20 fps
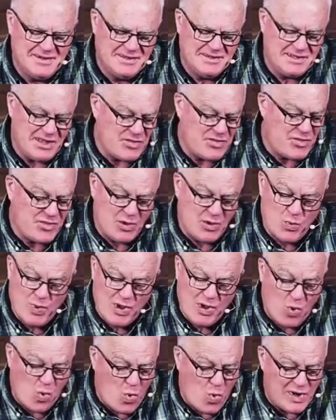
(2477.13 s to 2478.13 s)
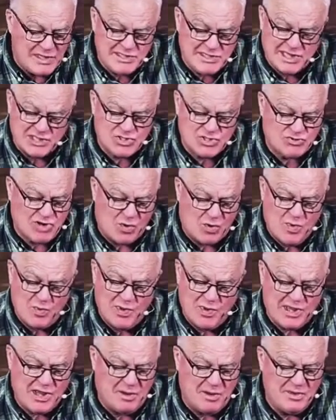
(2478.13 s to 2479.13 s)
The other thing we always get struck when
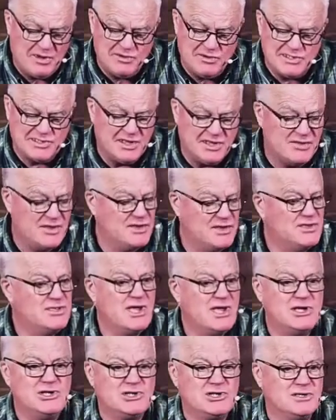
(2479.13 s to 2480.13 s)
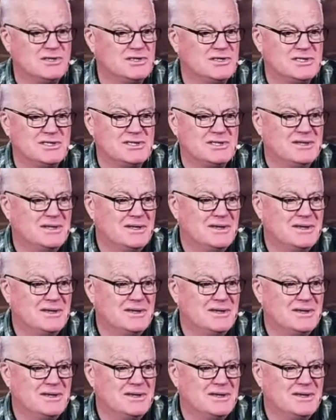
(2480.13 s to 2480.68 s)
we come here is that the nations